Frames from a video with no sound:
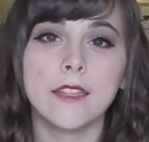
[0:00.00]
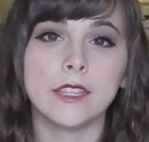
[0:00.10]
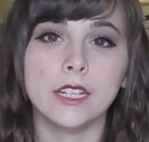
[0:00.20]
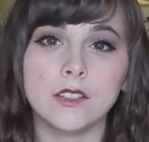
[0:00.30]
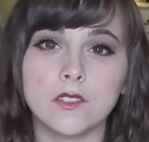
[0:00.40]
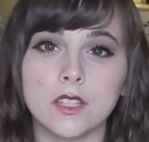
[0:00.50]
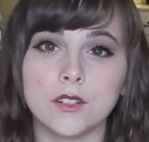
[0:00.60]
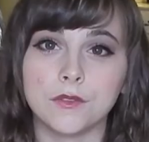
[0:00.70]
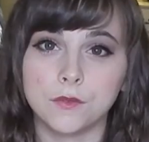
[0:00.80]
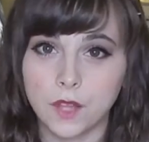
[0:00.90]
They need to see
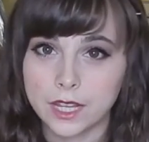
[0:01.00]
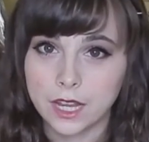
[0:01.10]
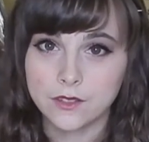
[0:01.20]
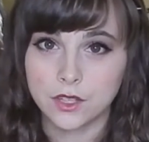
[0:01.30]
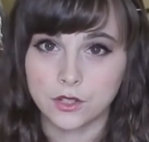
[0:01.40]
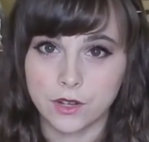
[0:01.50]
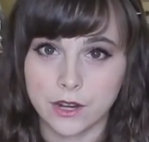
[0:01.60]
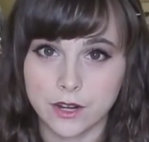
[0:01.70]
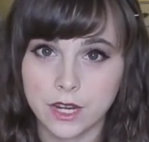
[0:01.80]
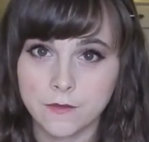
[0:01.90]
your flight
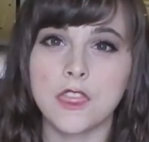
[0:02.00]
itinerary.